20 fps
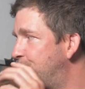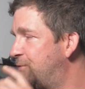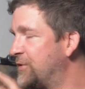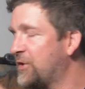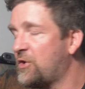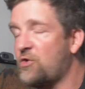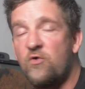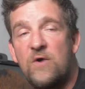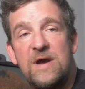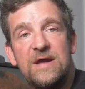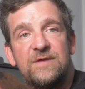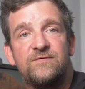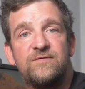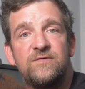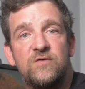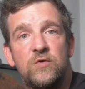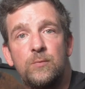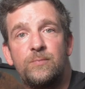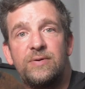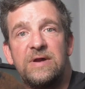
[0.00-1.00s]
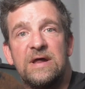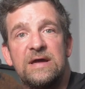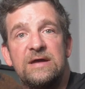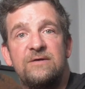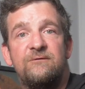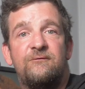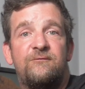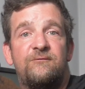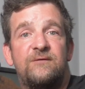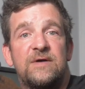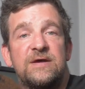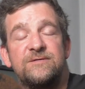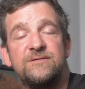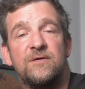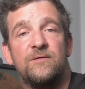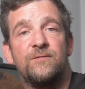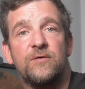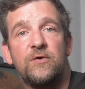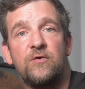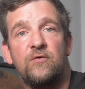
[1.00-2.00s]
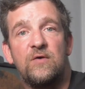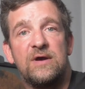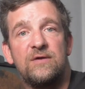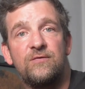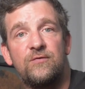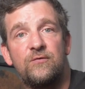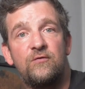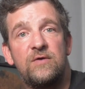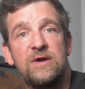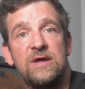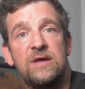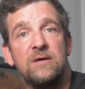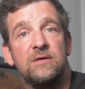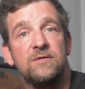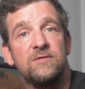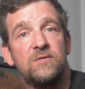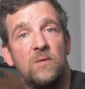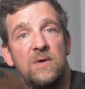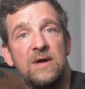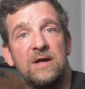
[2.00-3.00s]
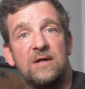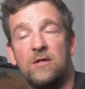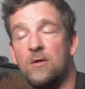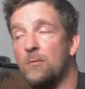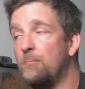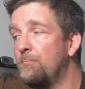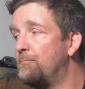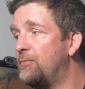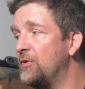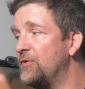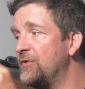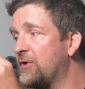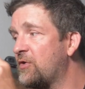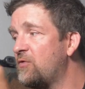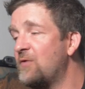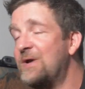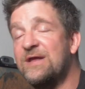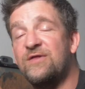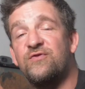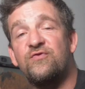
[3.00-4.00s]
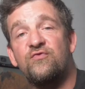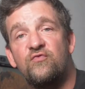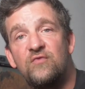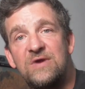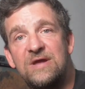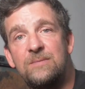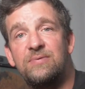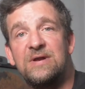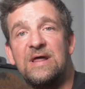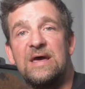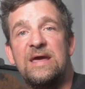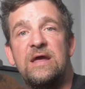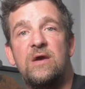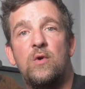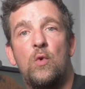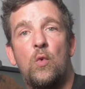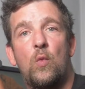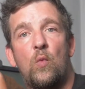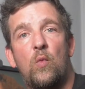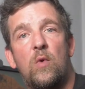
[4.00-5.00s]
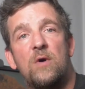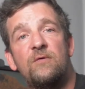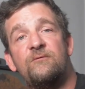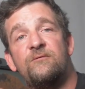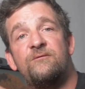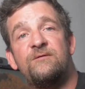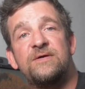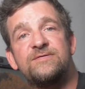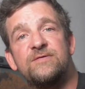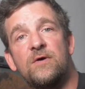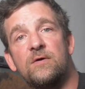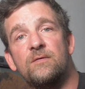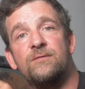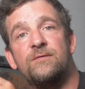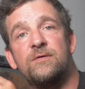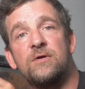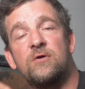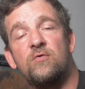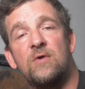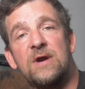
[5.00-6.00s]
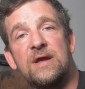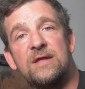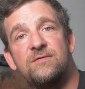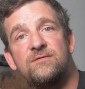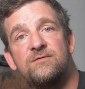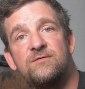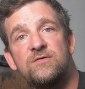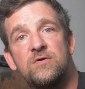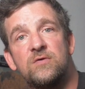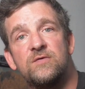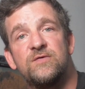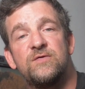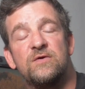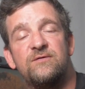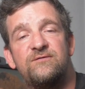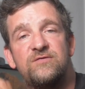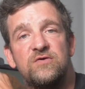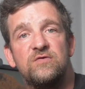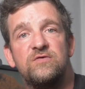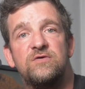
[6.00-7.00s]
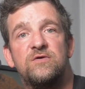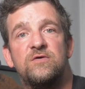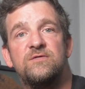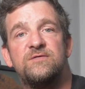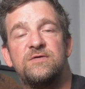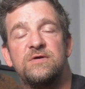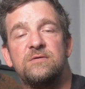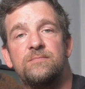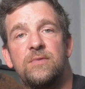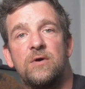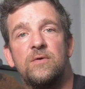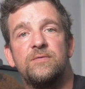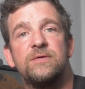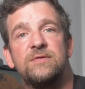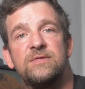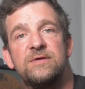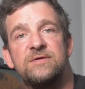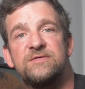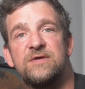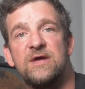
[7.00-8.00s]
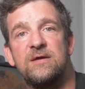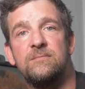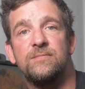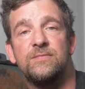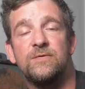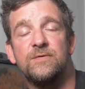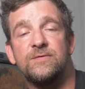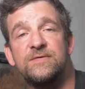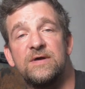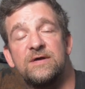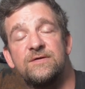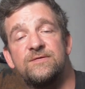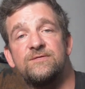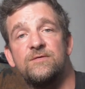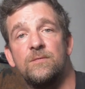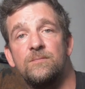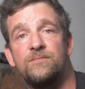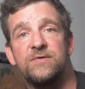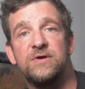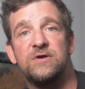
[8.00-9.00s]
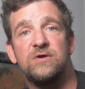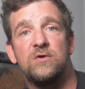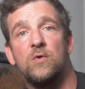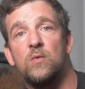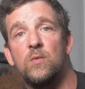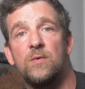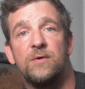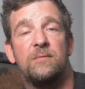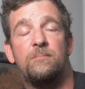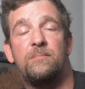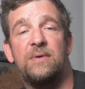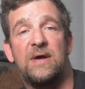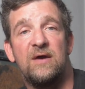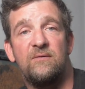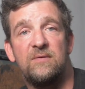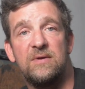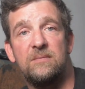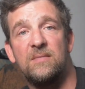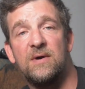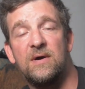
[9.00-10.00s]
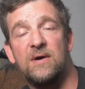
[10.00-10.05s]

The Crane 2 plate fits on the Crane 3 as well, but the Crane 3 plate won't fit on the Crane 2. So if you're using both of these gimbals, that's something you'll want to bear in